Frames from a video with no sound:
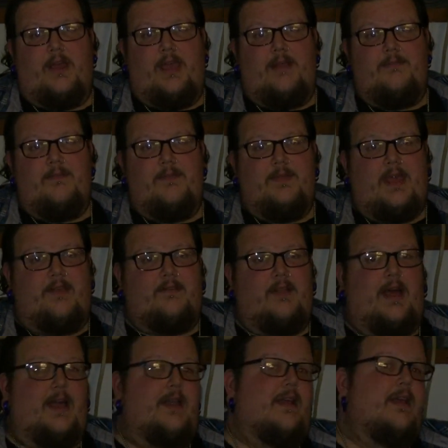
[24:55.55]
Again, thanks a
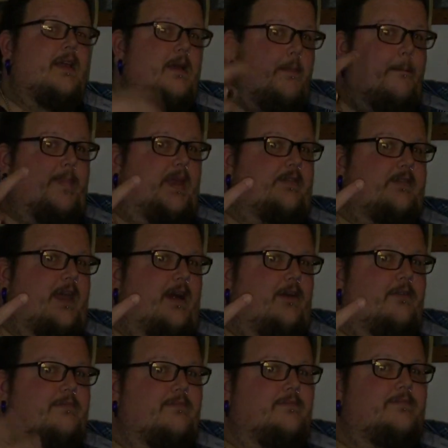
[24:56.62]
lot. Peace
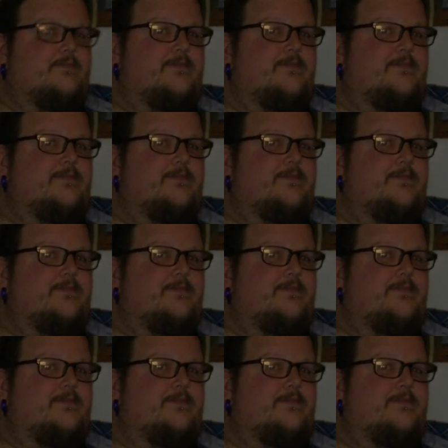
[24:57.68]
out.